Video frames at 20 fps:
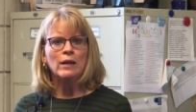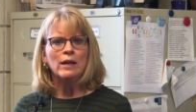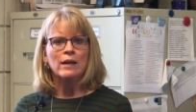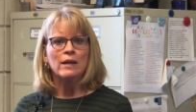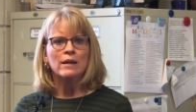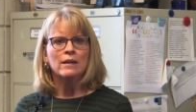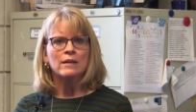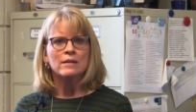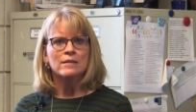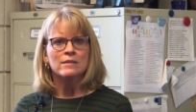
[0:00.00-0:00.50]

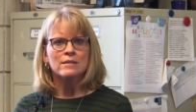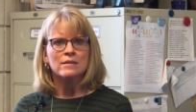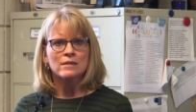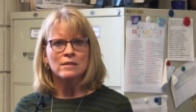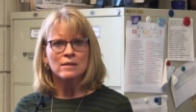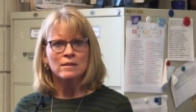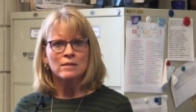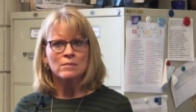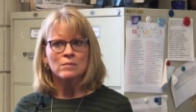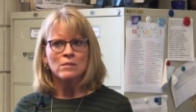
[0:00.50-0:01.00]

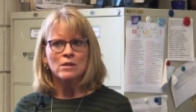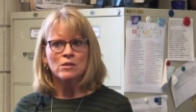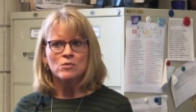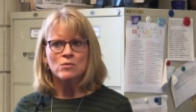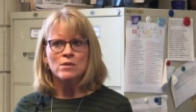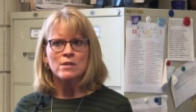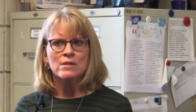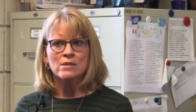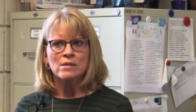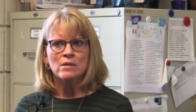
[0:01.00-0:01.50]
and
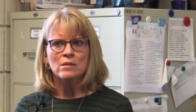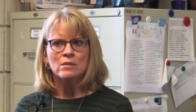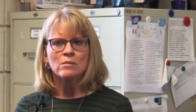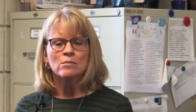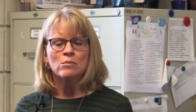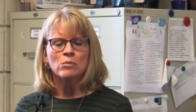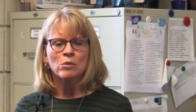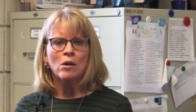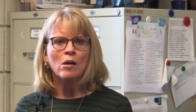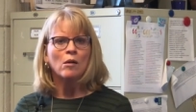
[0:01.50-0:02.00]
address
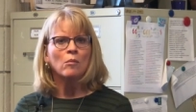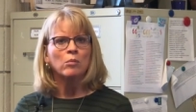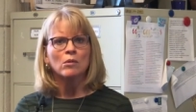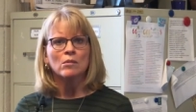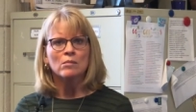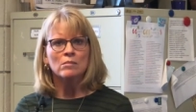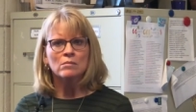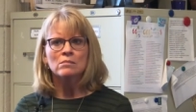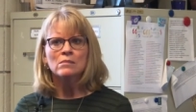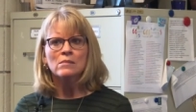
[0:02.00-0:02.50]
the
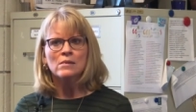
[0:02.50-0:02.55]
problem